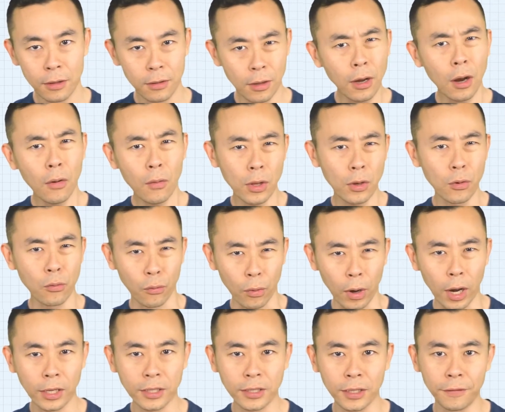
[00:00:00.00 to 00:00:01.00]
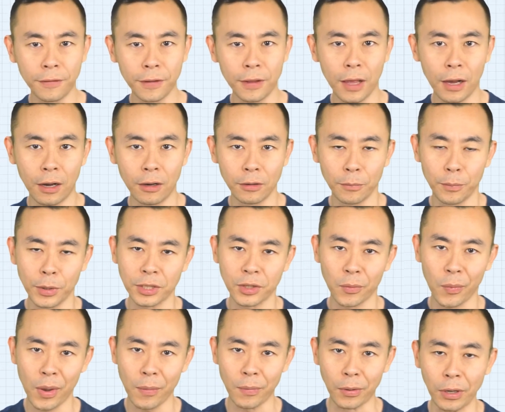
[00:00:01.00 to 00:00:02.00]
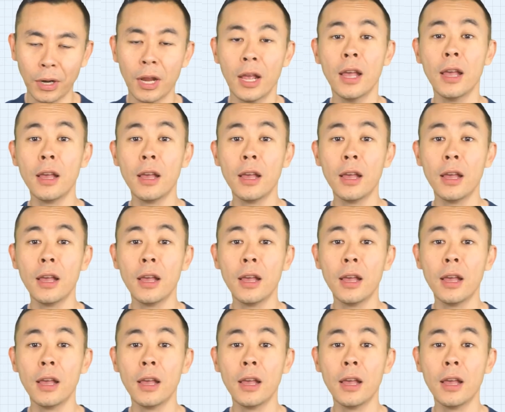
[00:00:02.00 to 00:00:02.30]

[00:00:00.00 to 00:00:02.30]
You know when you write something down on a piece of paper?